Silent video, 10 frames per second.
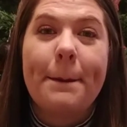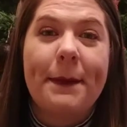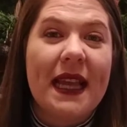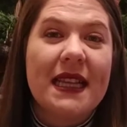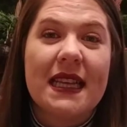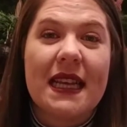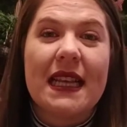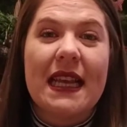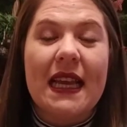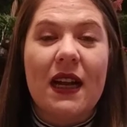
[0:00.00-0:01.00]

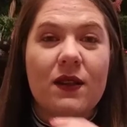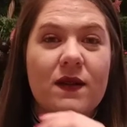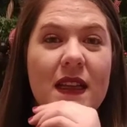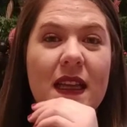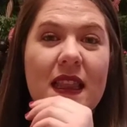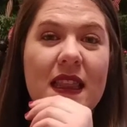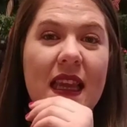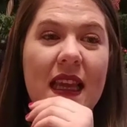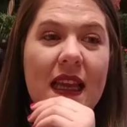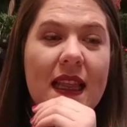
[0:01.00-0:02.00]
basically I really
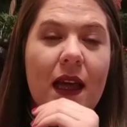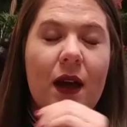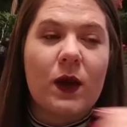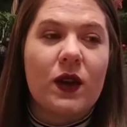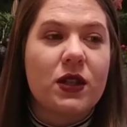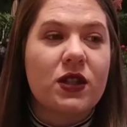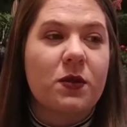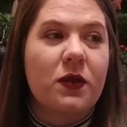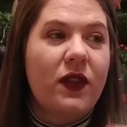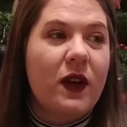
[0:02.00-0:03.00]
think that when I
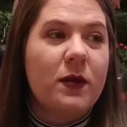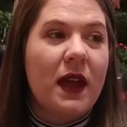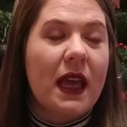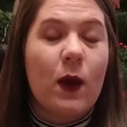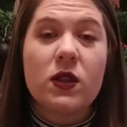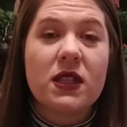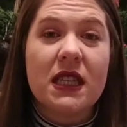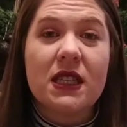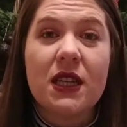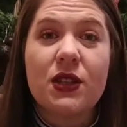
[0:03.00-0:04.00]
stopped filming, it wasn't
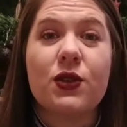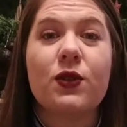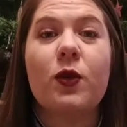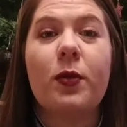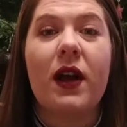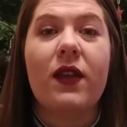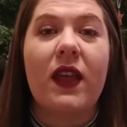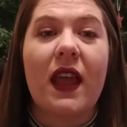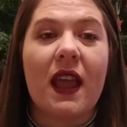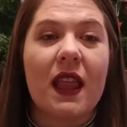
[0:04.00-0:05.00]
intentional, but I
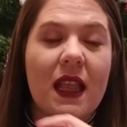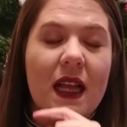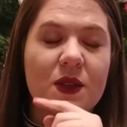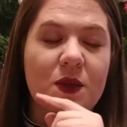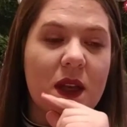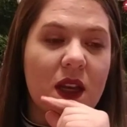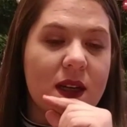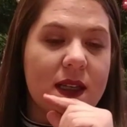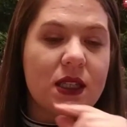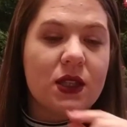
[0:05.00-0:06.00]
think that's when
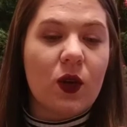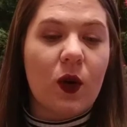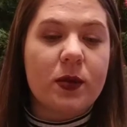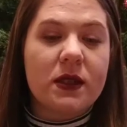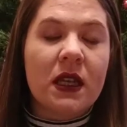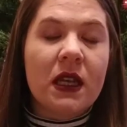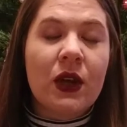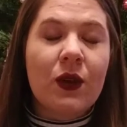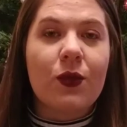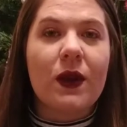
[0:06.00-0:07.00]
I stopped
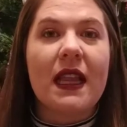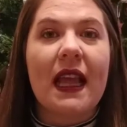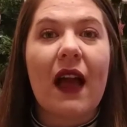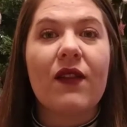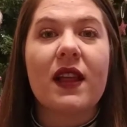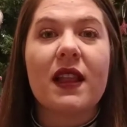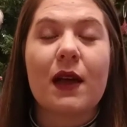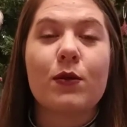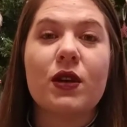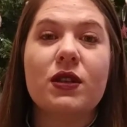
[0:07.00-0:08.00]
really having
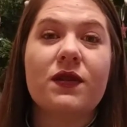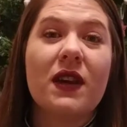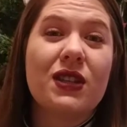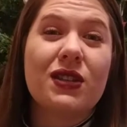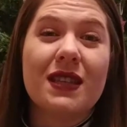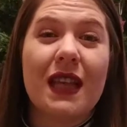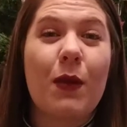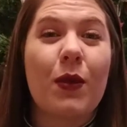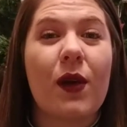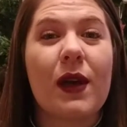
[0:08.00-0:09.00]
that motivation to
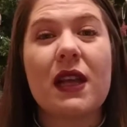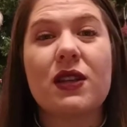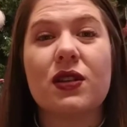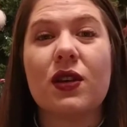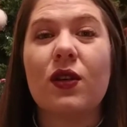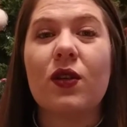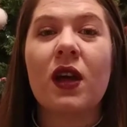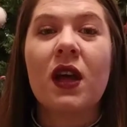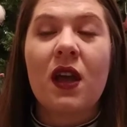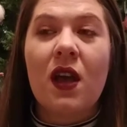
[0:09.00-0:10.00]
keep going. So
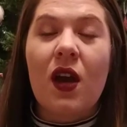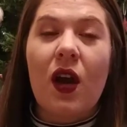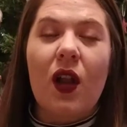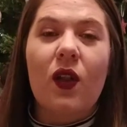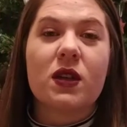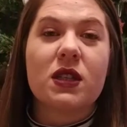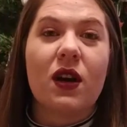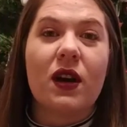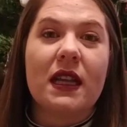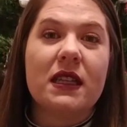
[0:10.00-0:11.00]

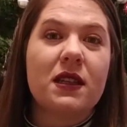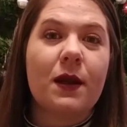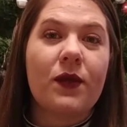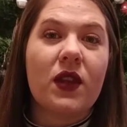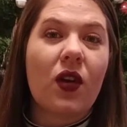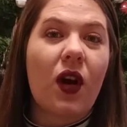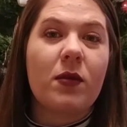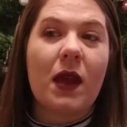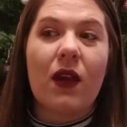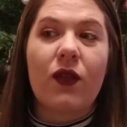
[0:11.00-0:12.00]
alongside the
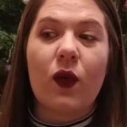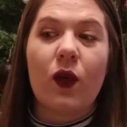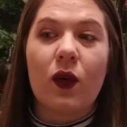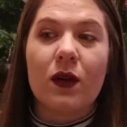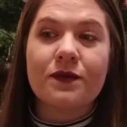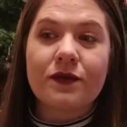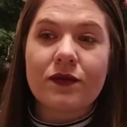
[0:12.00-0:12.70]
timing for